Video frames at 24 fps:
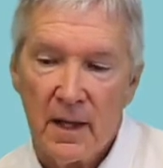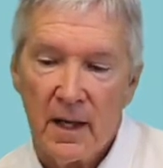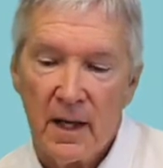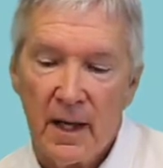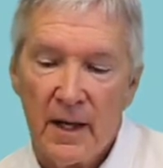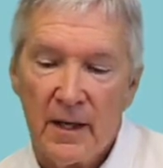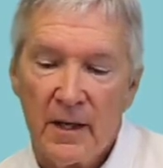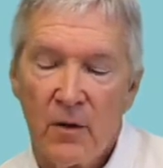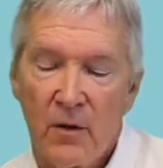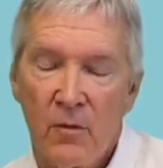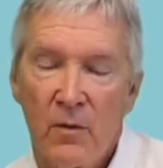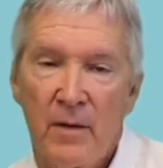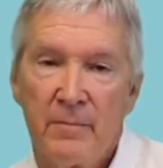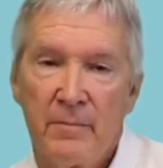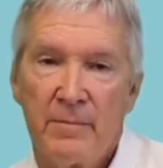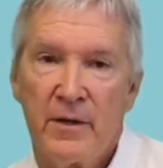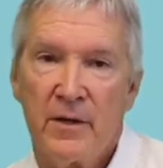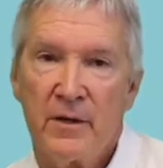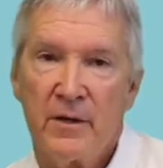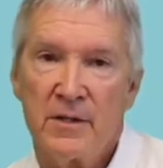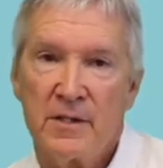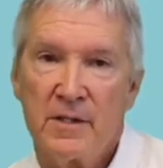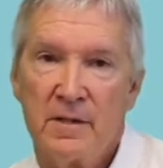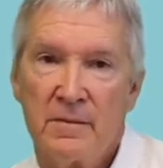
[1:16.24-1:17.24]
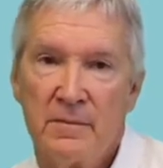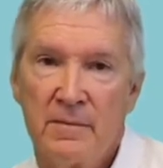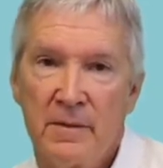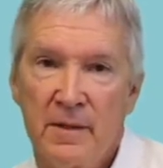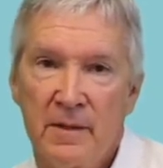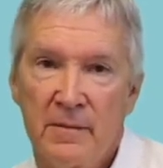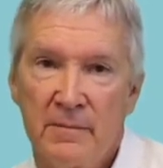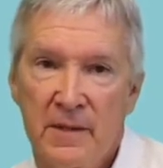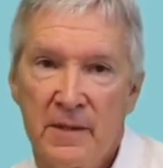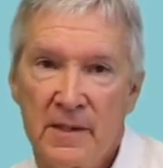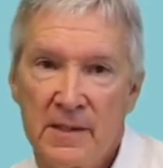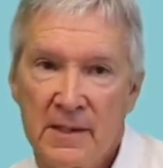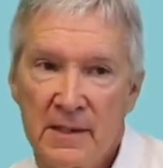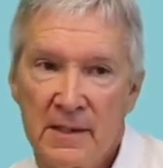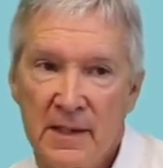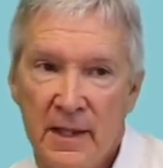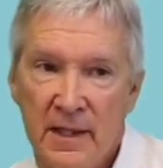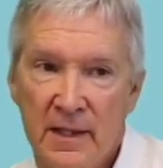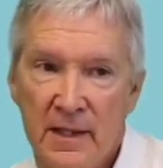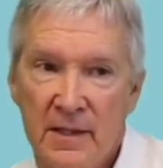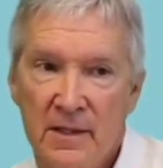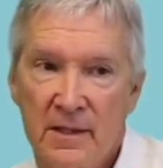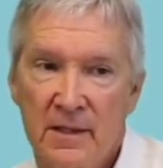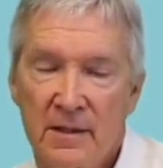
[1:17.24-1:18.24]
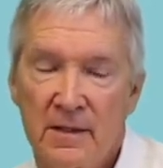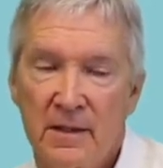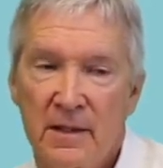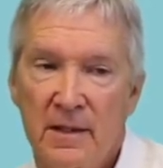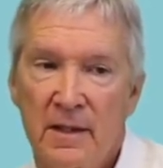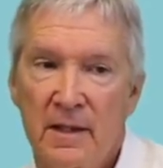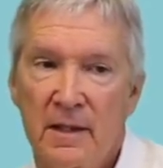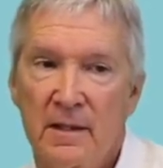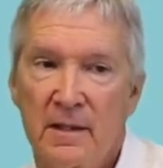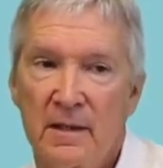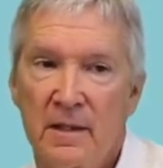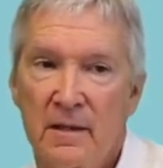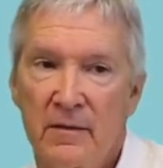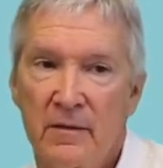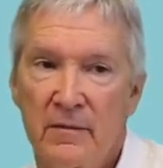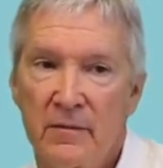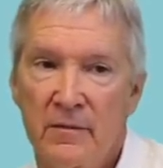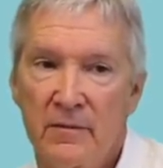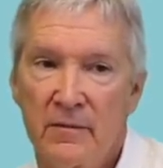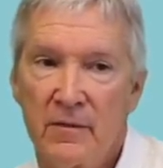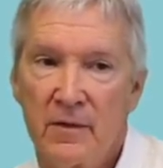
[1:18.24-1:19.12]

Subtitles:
I don't want parents to be misled into thinking that